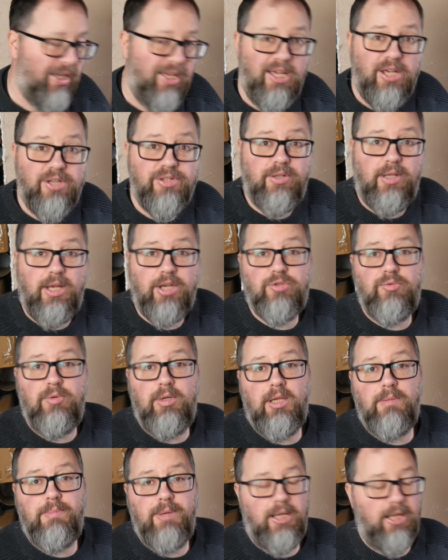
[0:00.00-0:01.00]
So that's
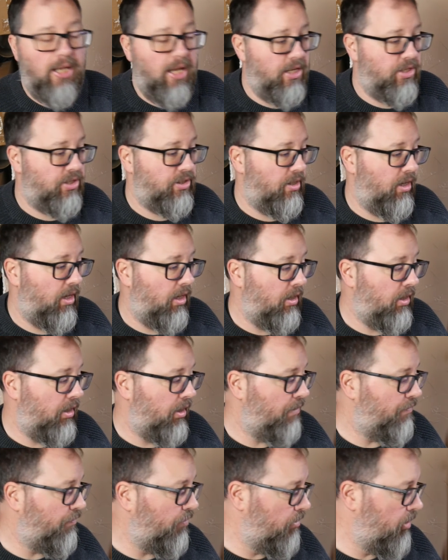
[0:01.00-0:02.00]
really been
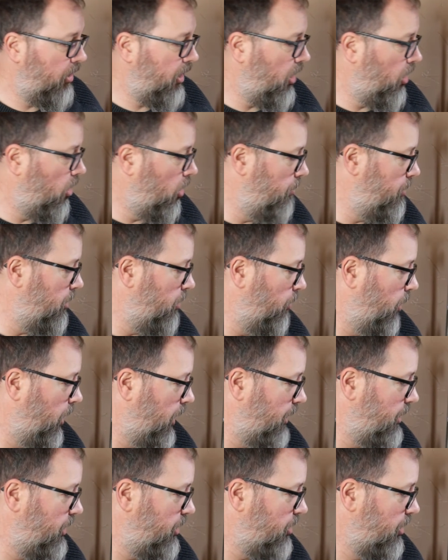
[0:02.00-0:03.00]
it from a hobby
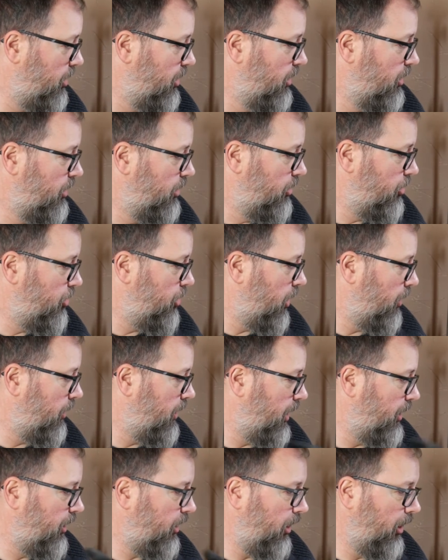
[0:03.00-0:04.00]
wise. So I
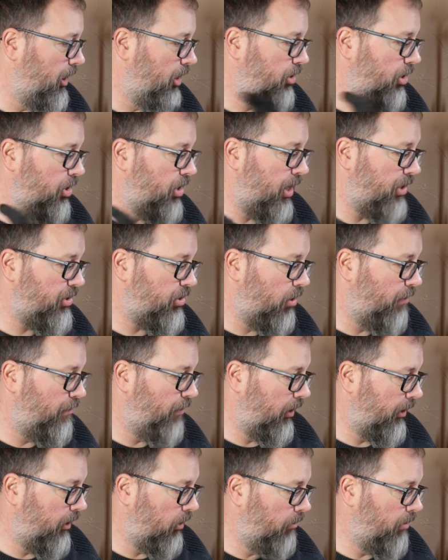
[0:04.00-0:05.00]
kind of cleared the desk off
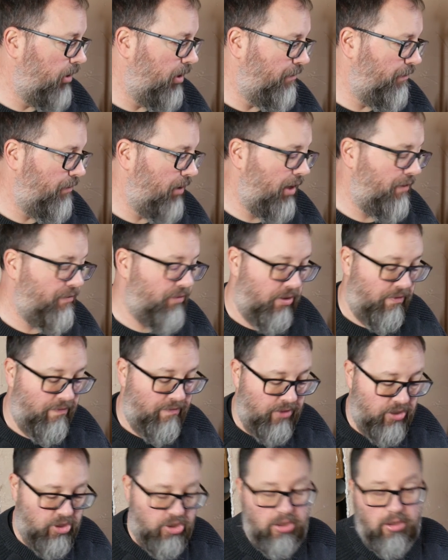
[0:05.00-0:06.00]
a little bit after
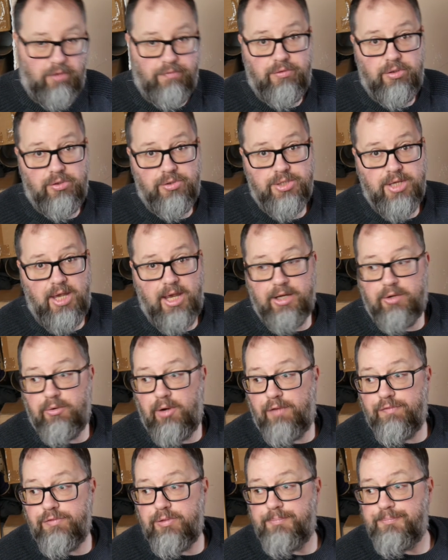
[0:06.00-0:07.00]
finishing off those
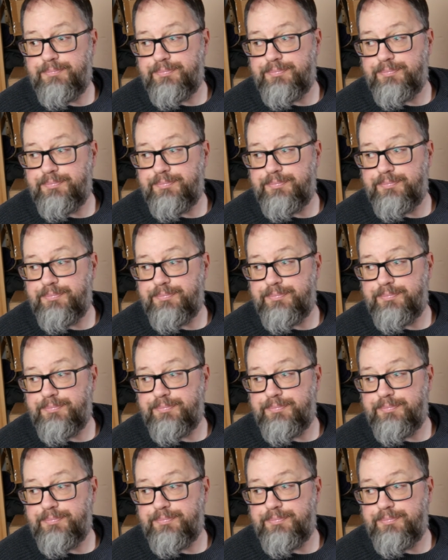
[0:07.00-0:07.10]
aircraft.